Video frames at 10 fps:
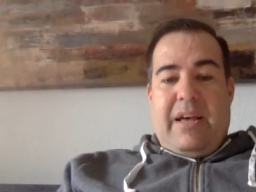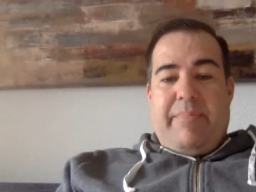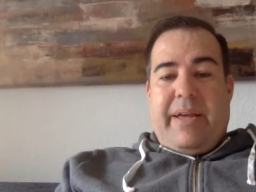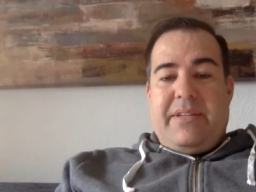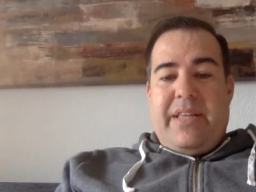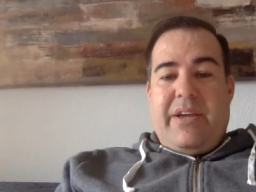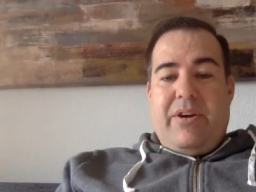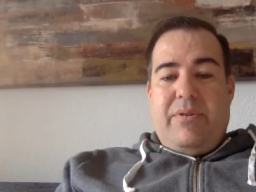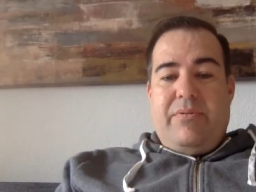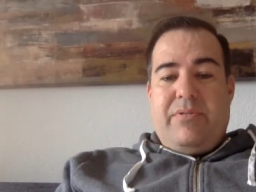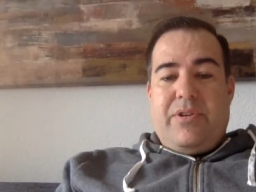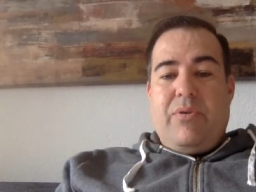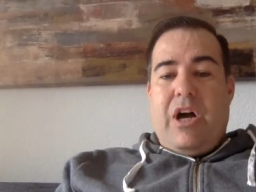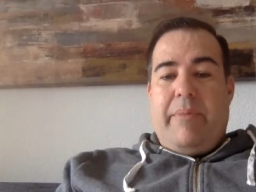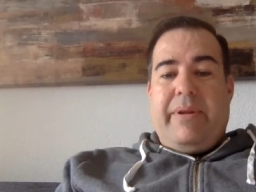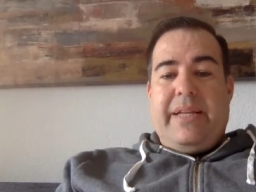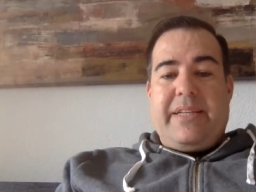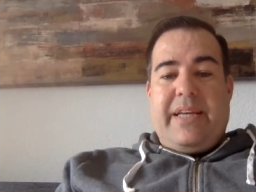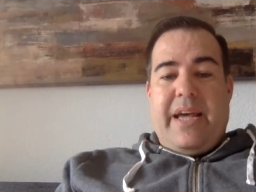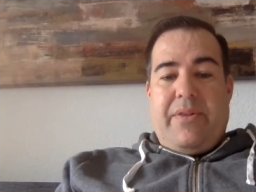because they go so commonly
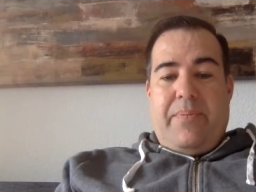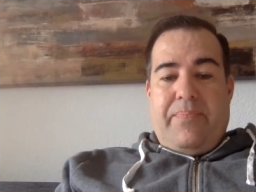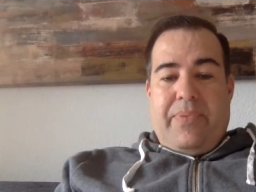together.